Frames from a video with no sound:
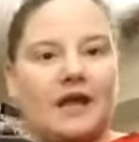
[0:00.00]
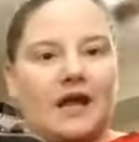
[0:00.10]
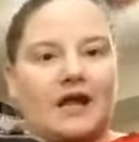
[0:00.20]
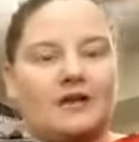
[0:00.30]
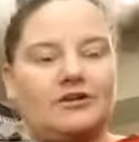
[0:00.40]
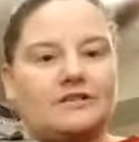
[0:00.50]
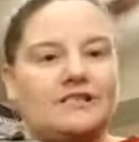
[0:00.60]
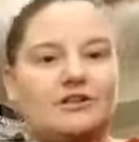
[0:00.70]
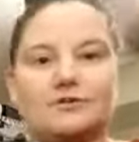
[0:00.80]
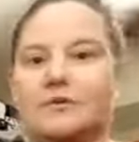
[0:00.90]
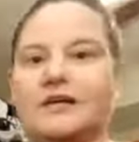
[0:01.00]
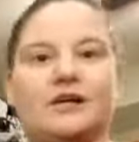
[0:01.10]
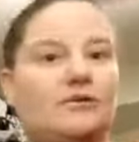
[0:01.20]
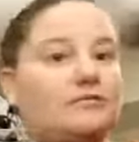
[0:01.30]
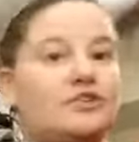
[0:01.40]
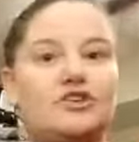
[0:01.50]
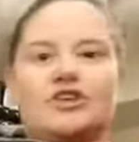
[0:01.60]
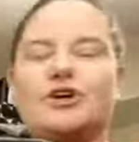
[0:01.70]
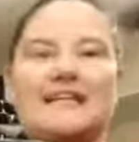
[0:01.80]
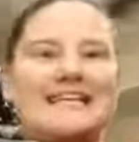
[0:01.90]
And you can see there's plenty of room. So
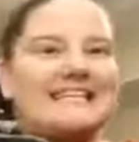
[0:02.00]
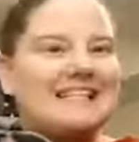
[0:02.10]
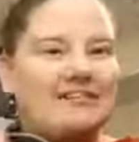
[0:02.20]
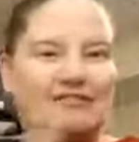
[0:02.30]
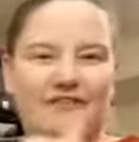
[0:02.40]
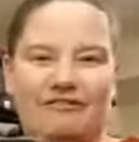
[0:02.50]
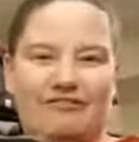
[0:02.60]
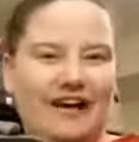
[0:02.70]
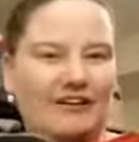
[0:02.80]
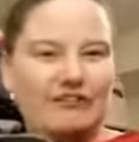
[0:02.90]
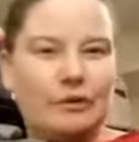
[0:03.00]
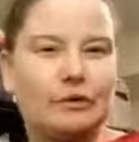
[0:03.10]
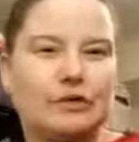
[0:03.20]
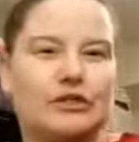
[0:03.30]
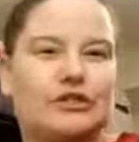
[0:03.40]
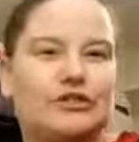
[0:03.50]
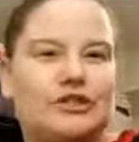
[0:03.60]
you could easily fit file folders,